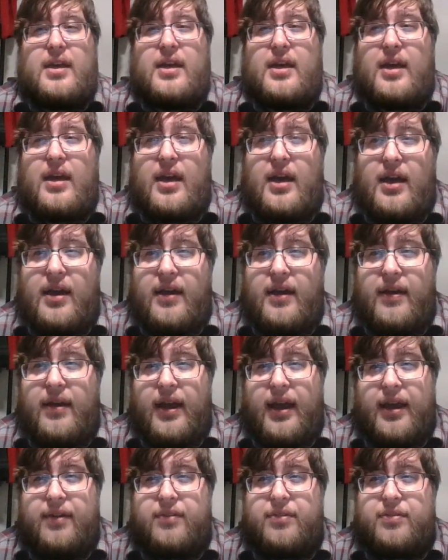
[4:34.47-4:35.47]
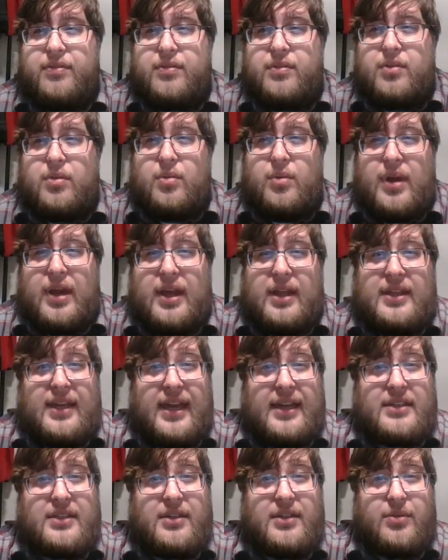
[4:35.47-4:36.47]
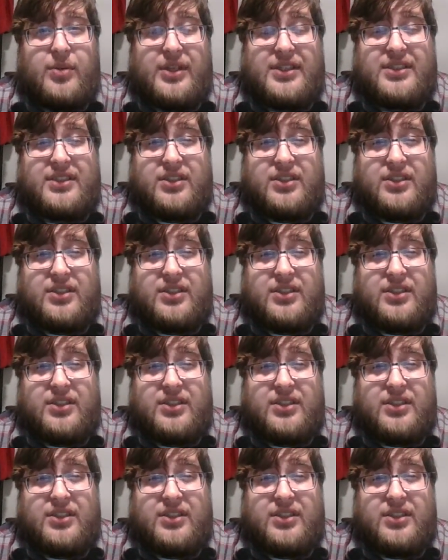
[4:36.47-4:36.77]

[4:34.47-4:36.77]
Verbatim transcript: uh, and for a while he actually was